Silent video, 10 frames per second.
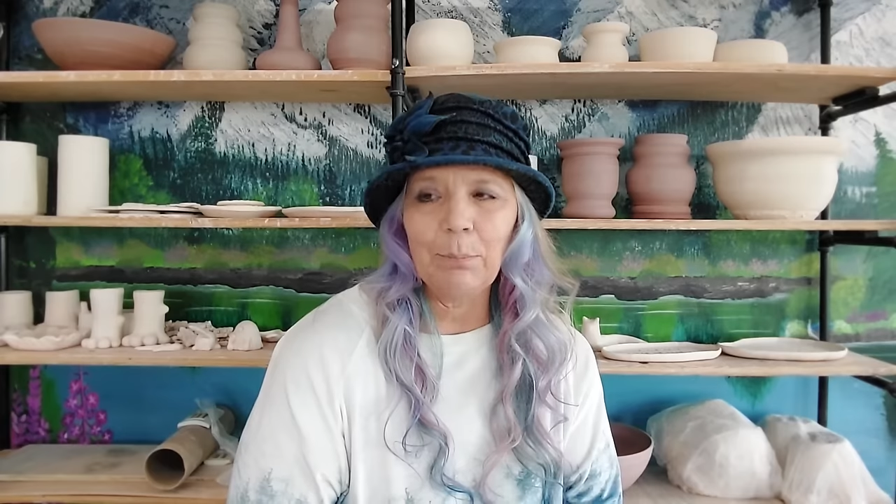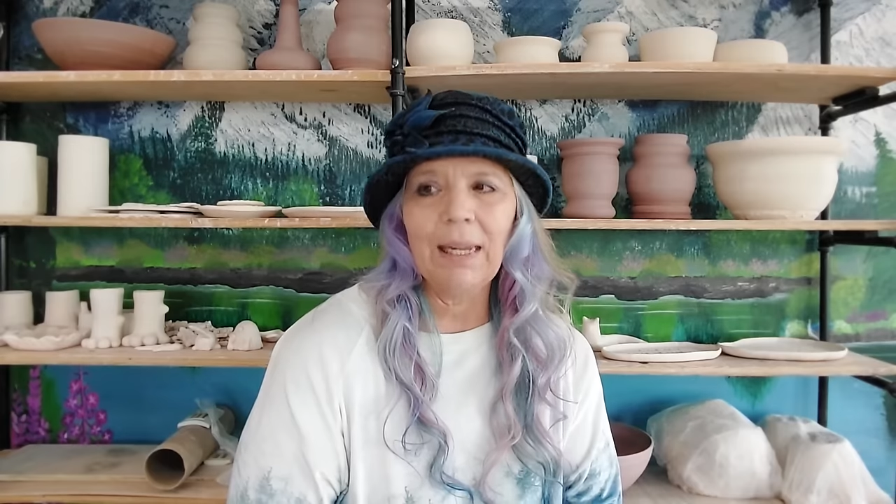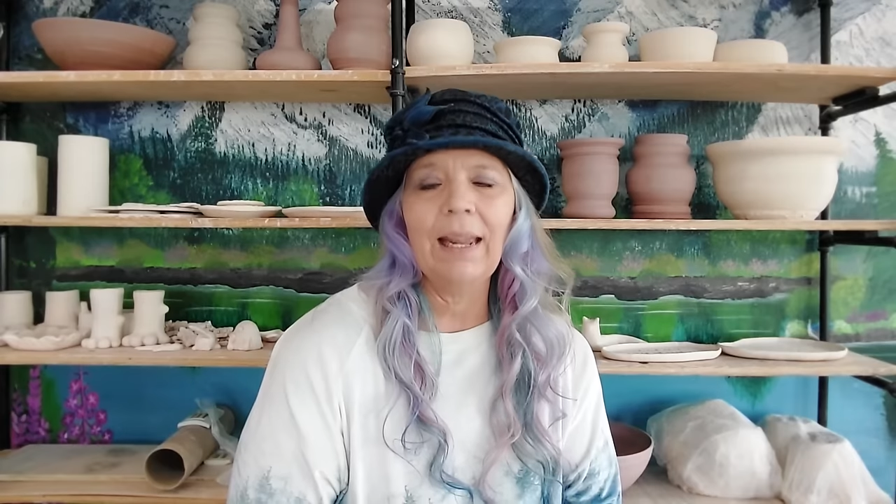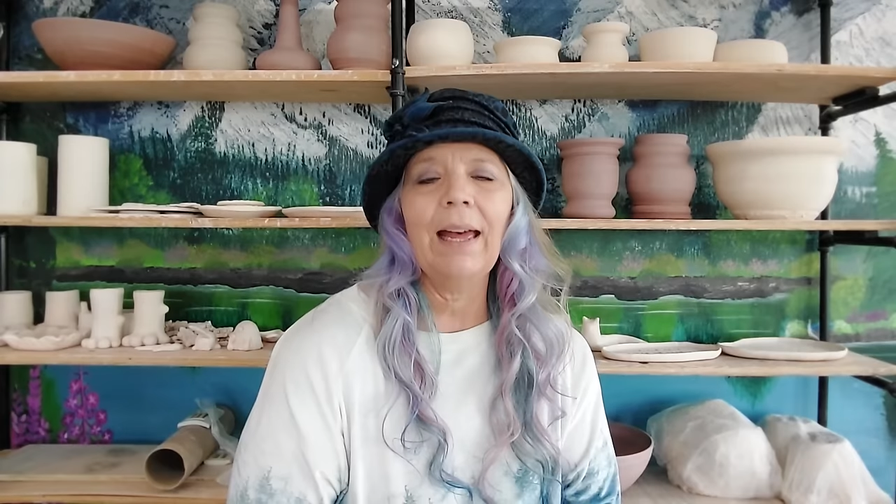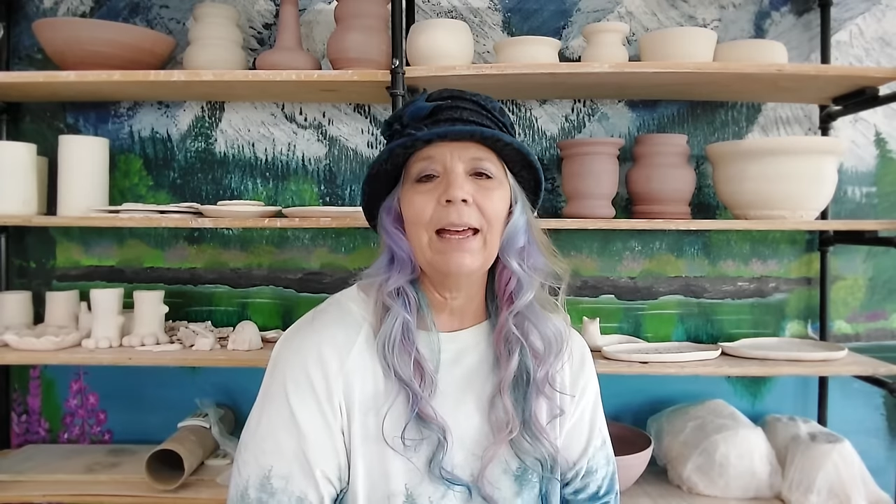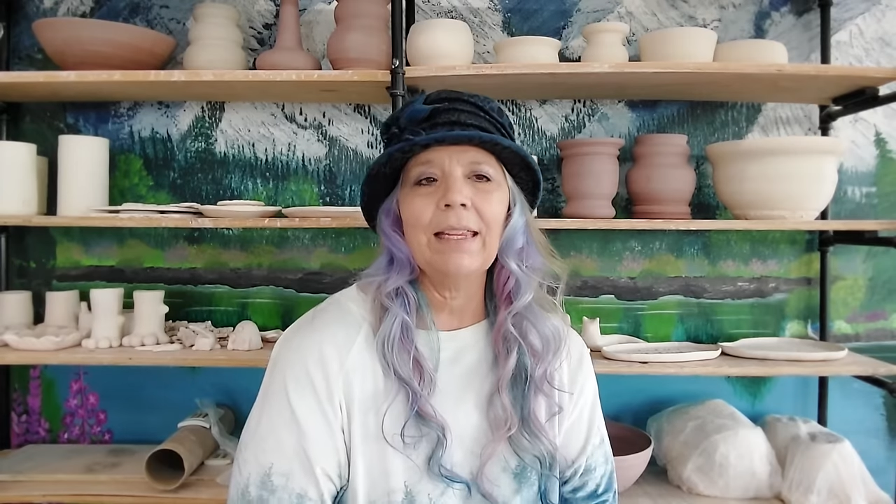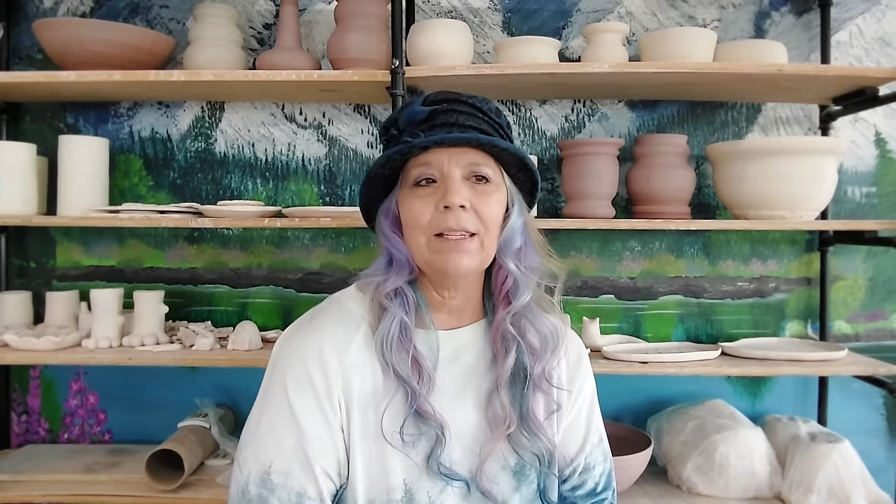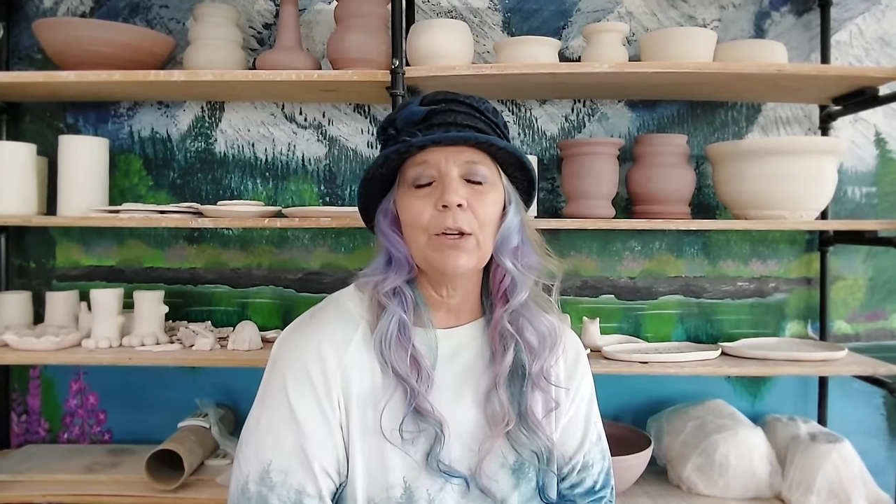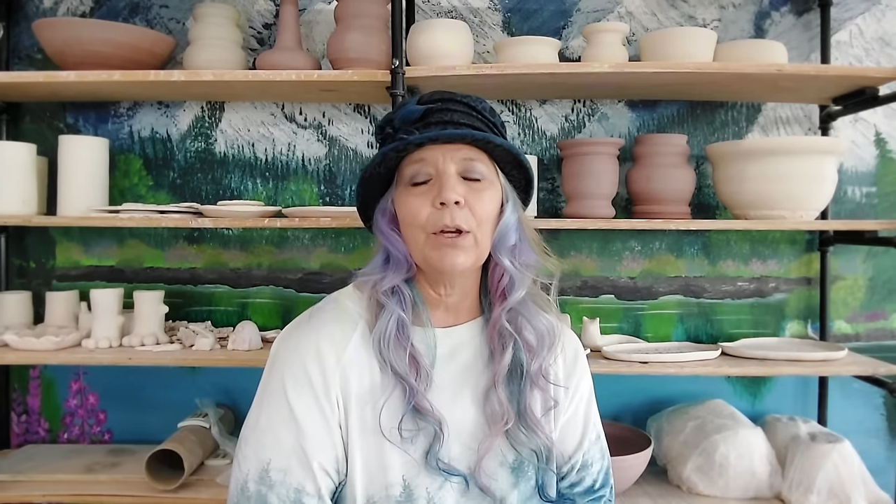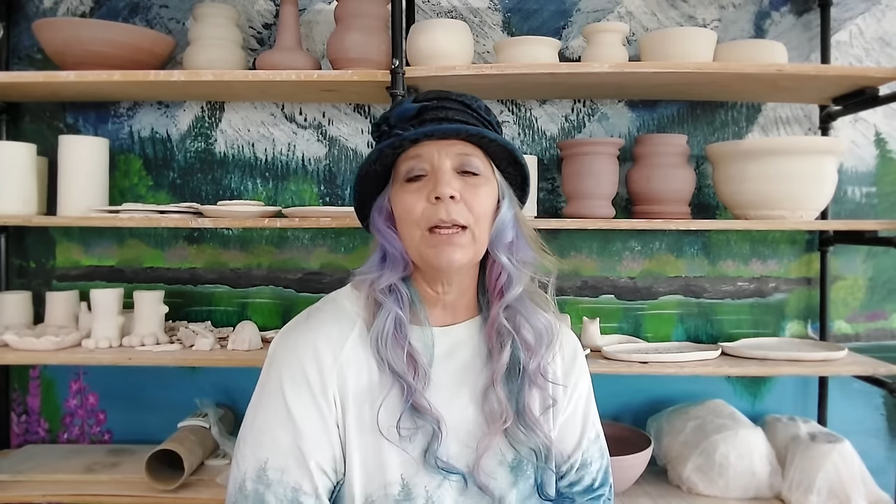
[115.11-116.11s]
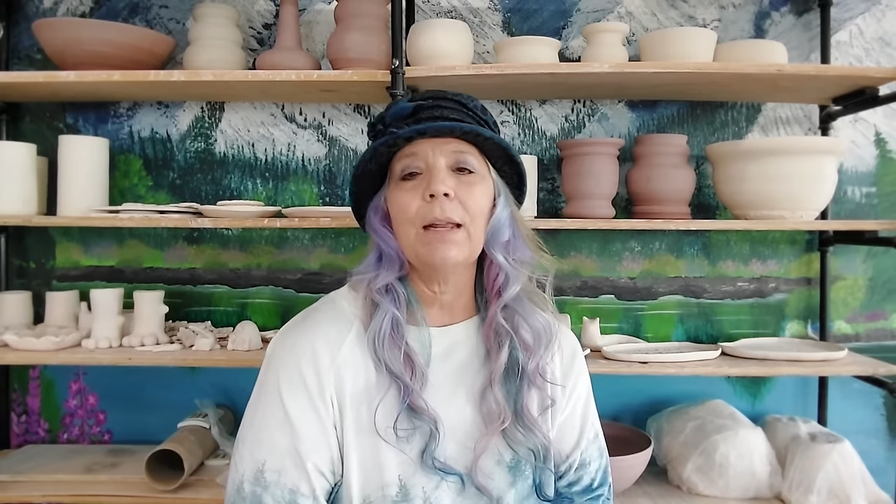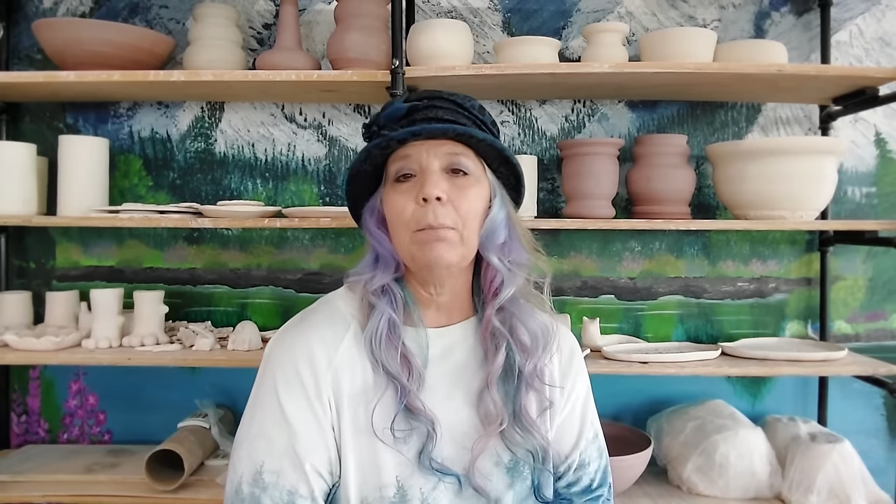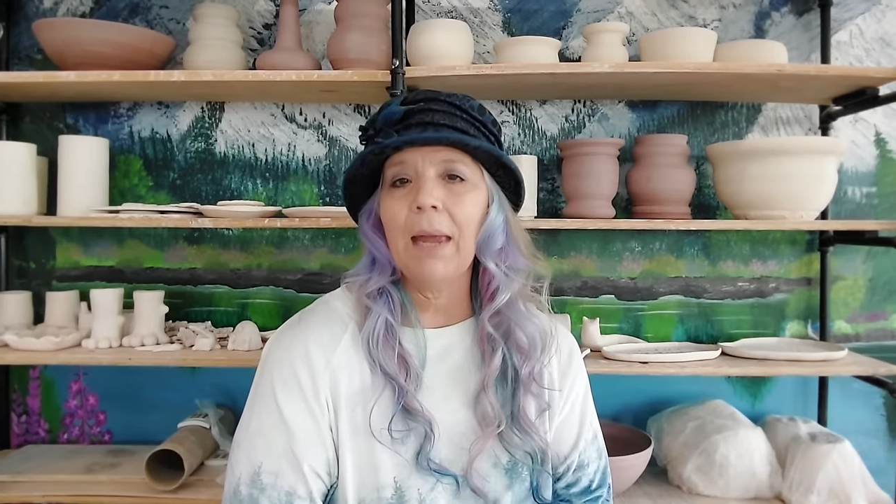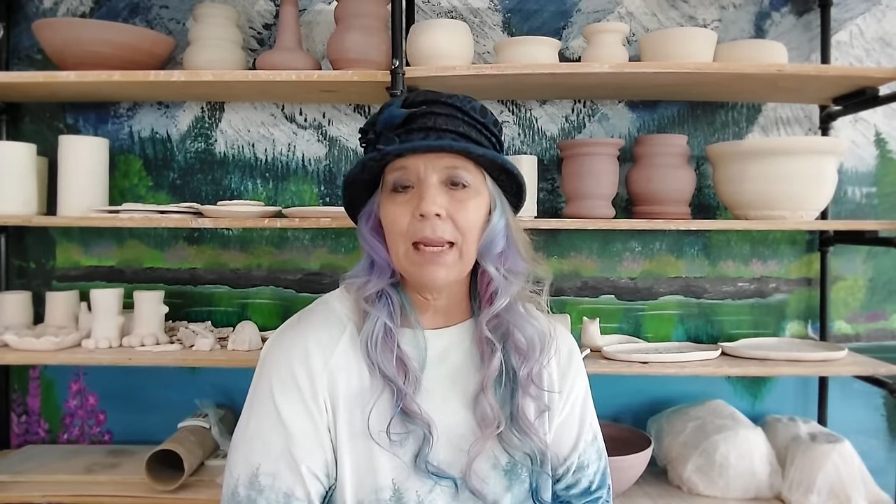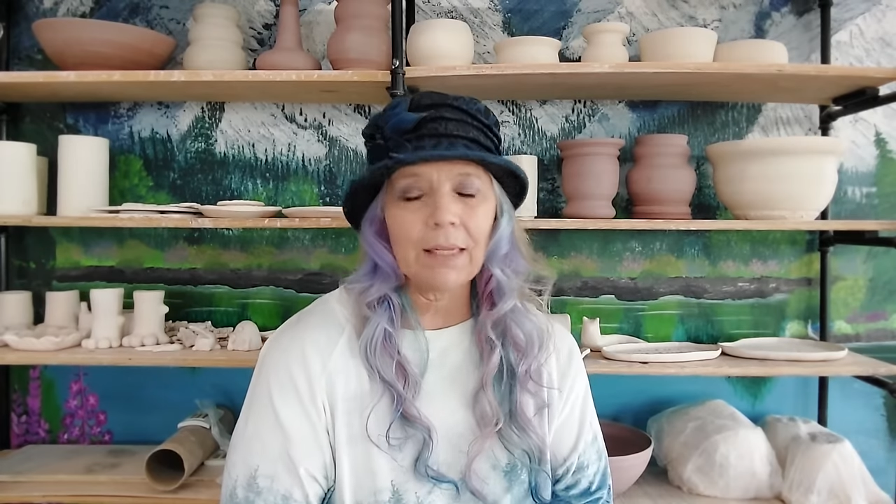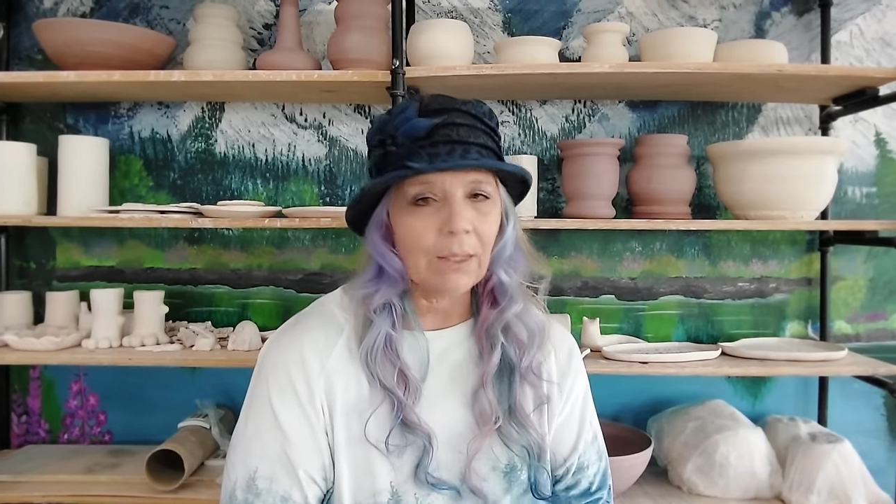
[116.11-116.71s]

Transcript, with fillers: because you're going to make